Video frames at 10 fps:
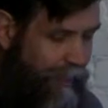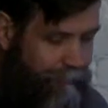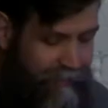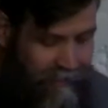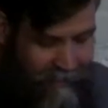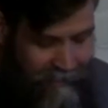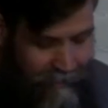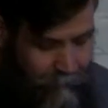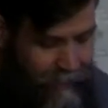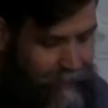probably the thing
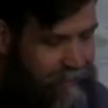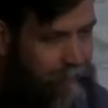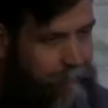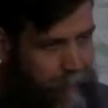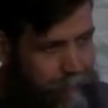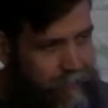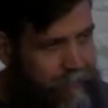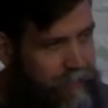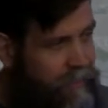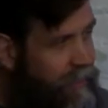that we like the
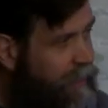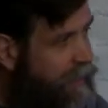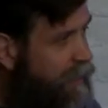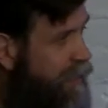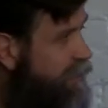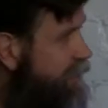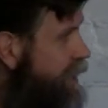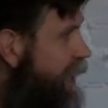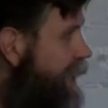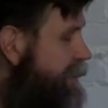most is
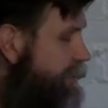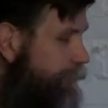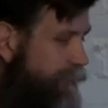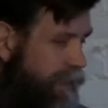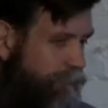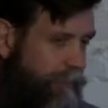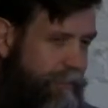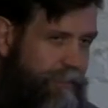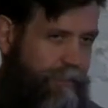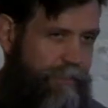that we
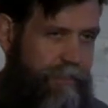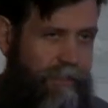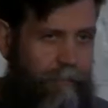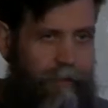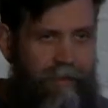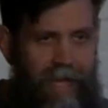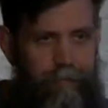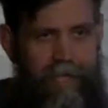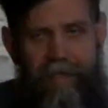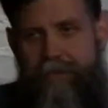reduced the number of
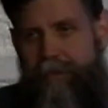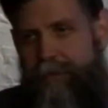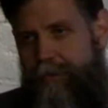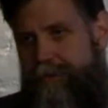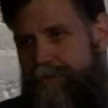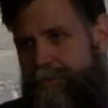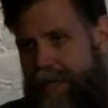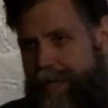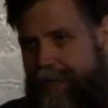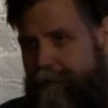IPS alerts by
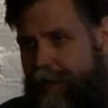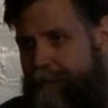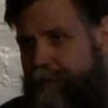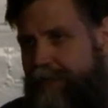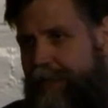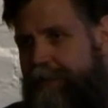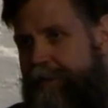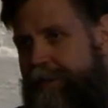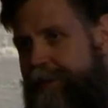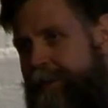85%.
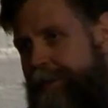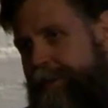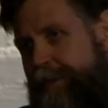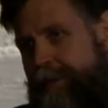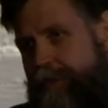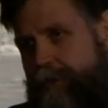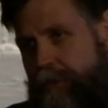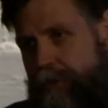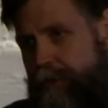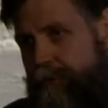
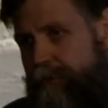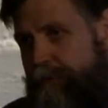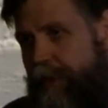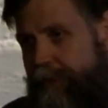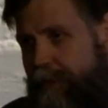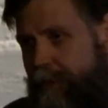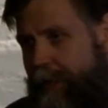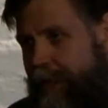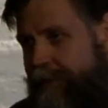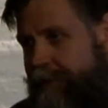So month over
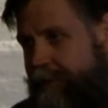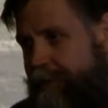month,